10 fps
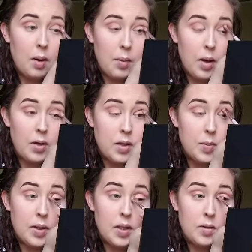I'm gonna
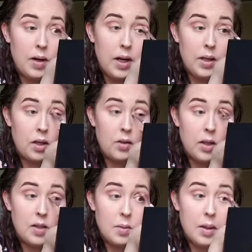just put this right in the
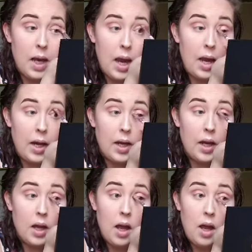crease of my eye
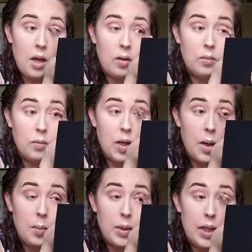
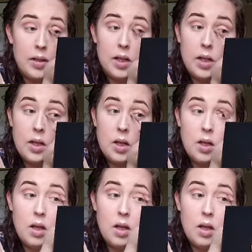and blend it